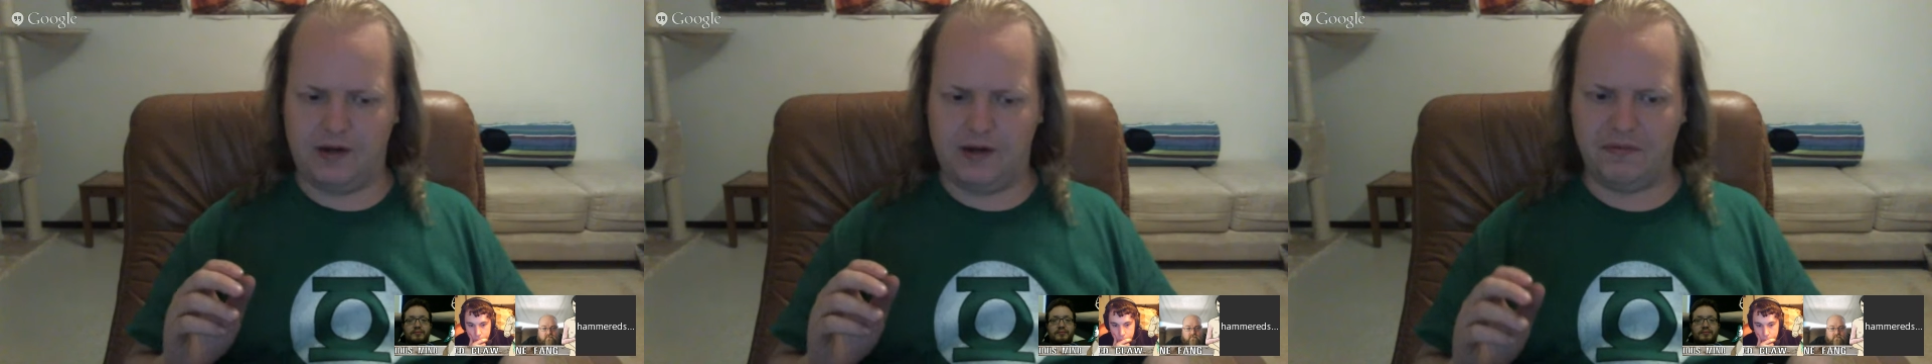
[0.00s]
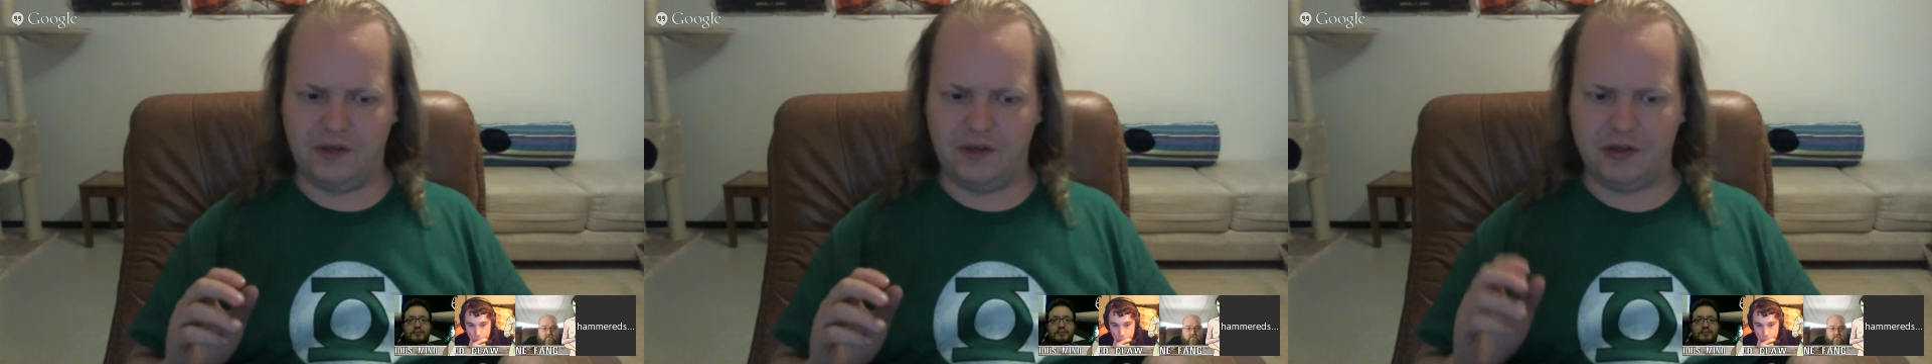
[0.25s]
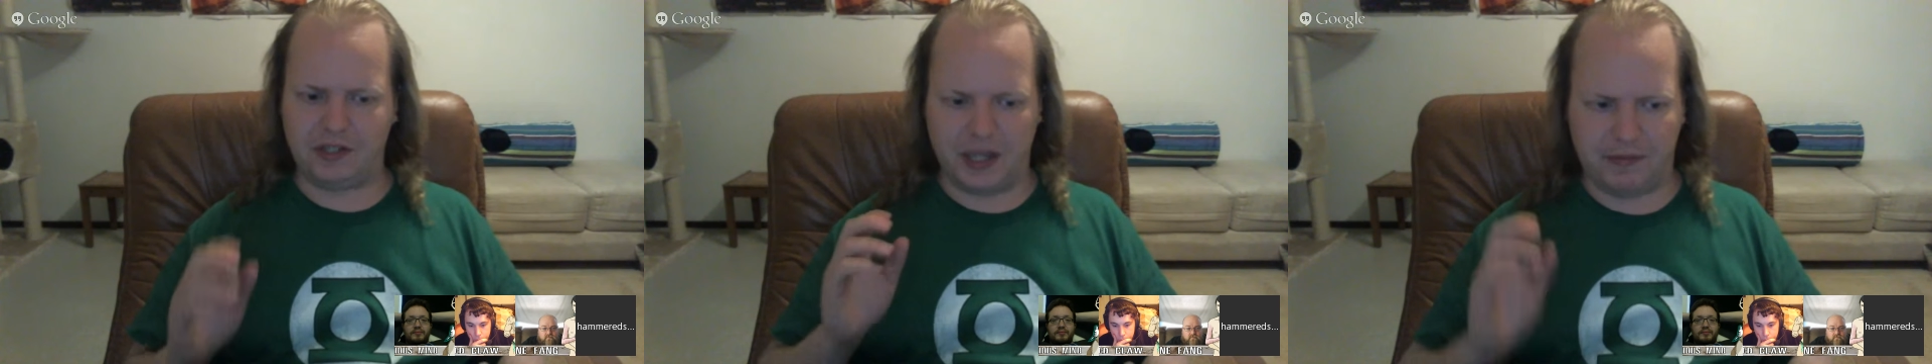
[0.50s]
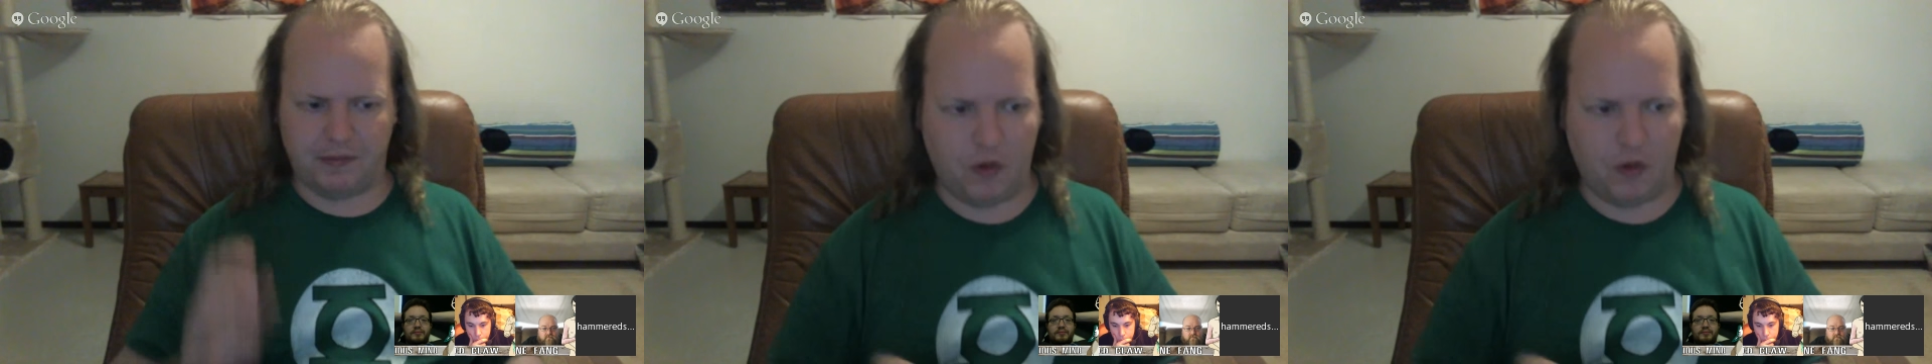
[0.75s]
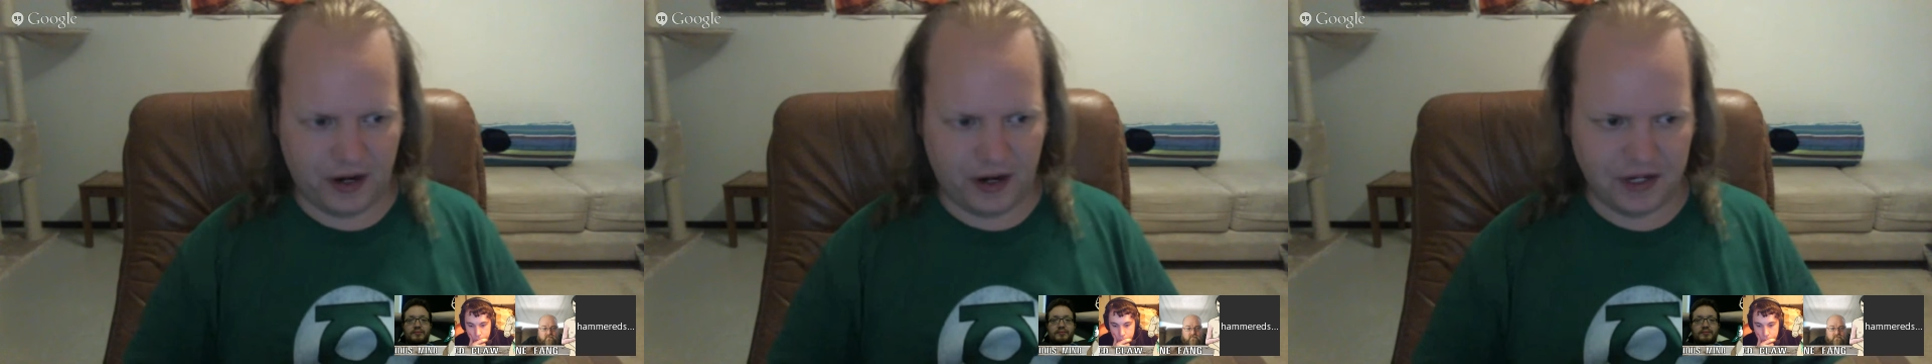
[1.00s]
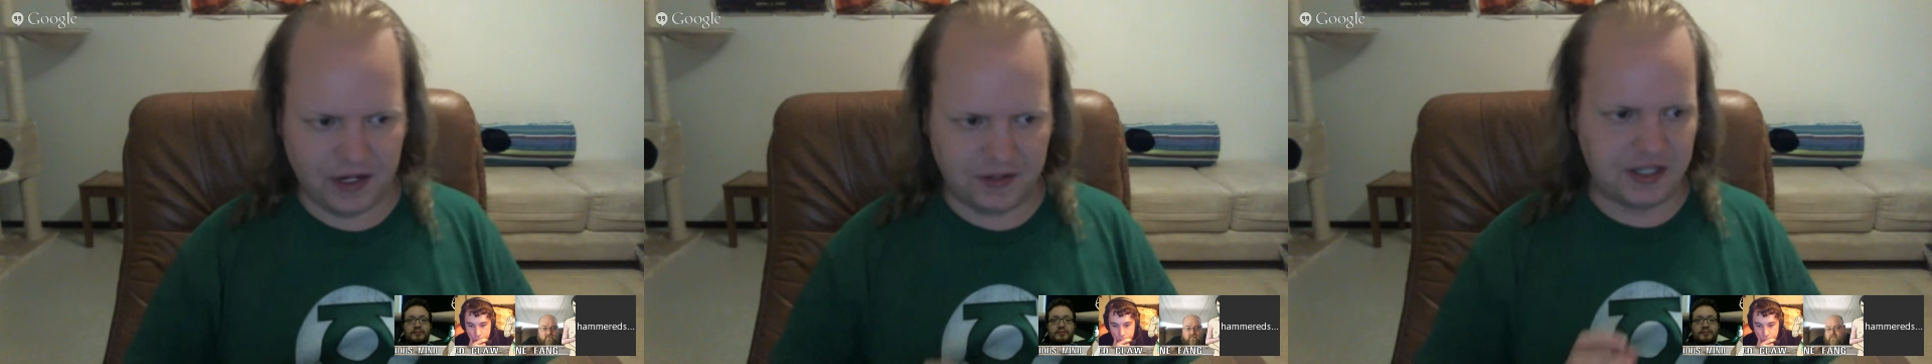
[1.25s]
you step forward and
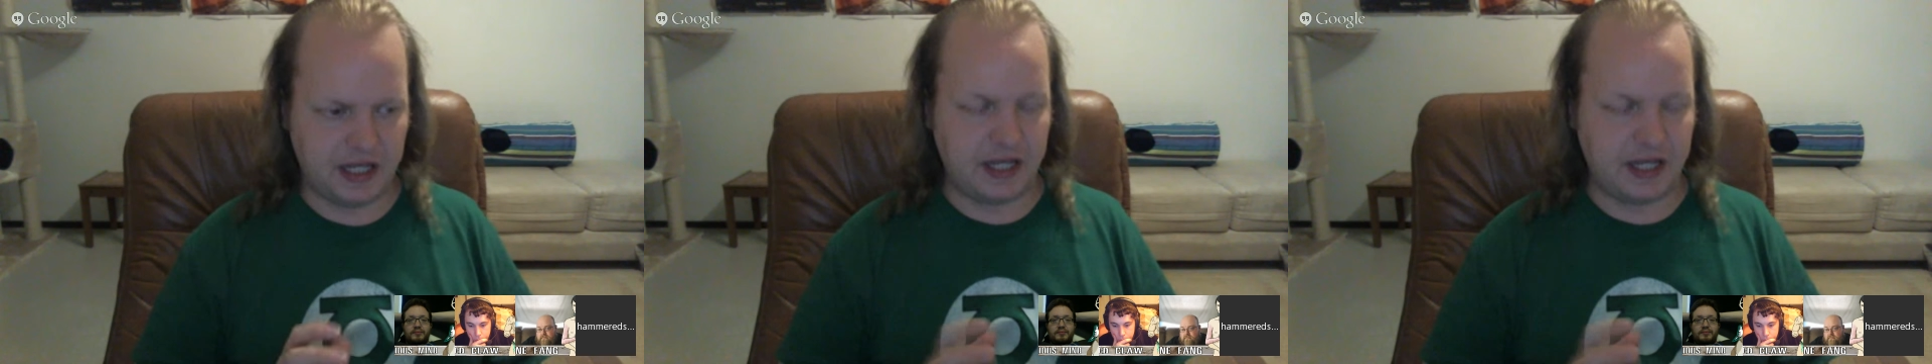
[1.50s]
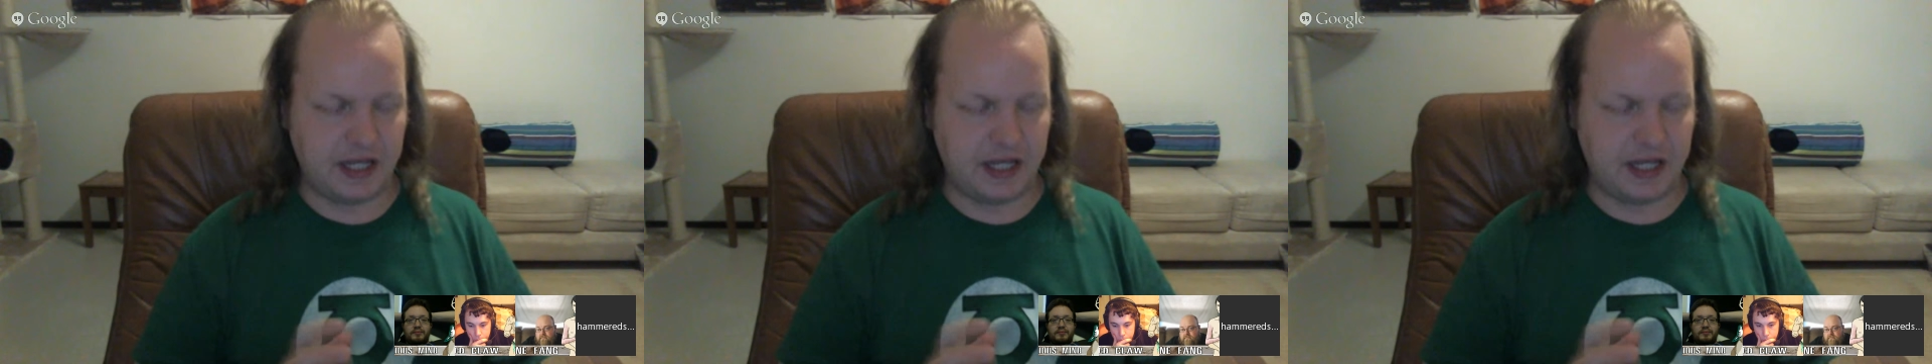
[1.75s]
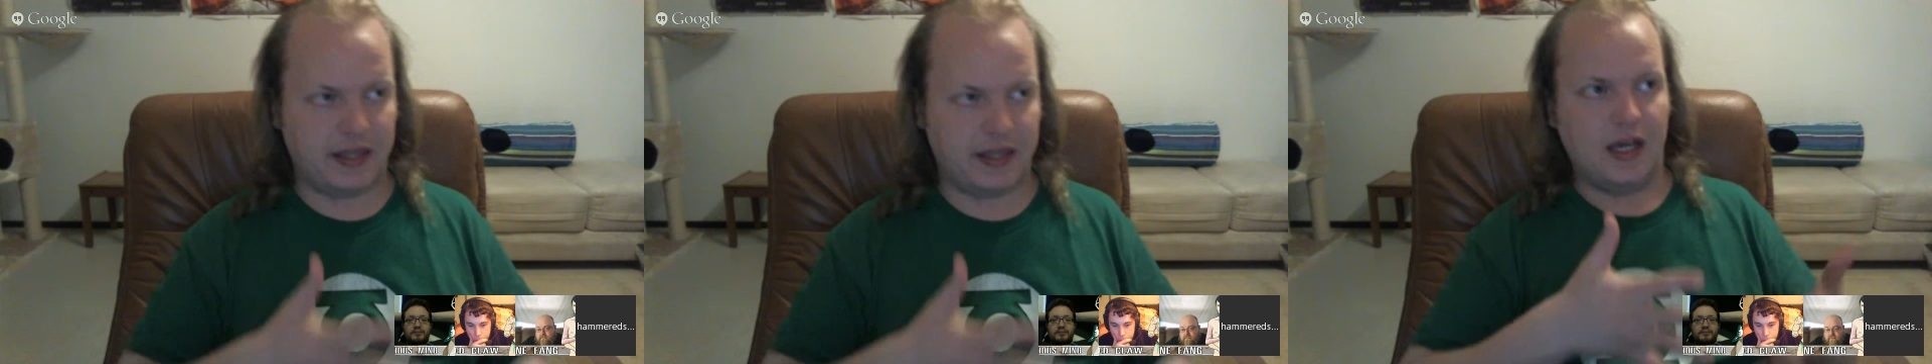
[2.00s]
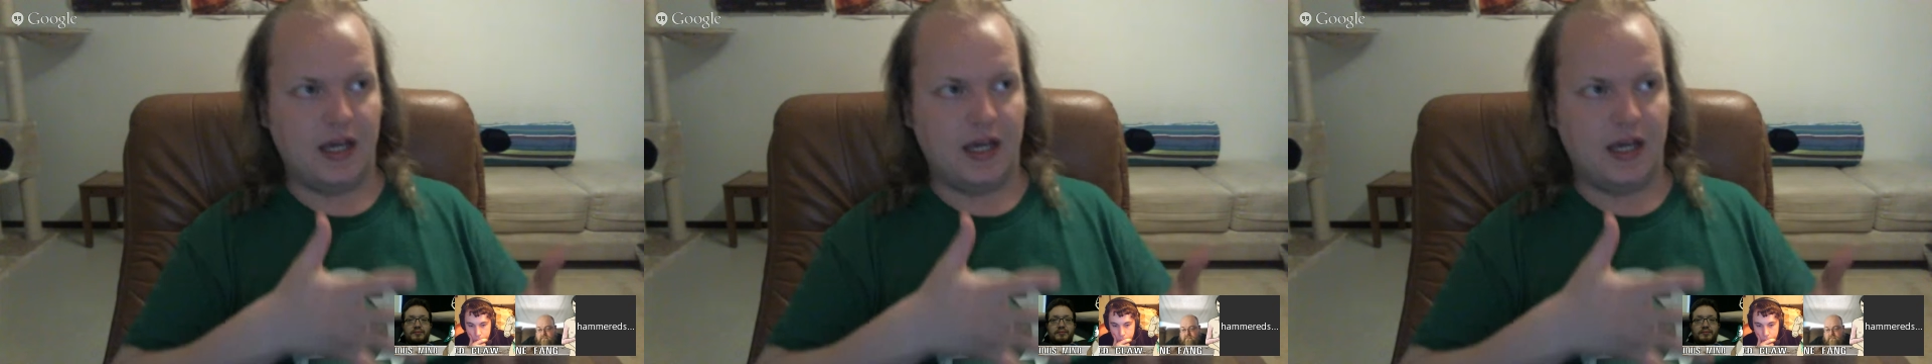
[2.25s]
you see that the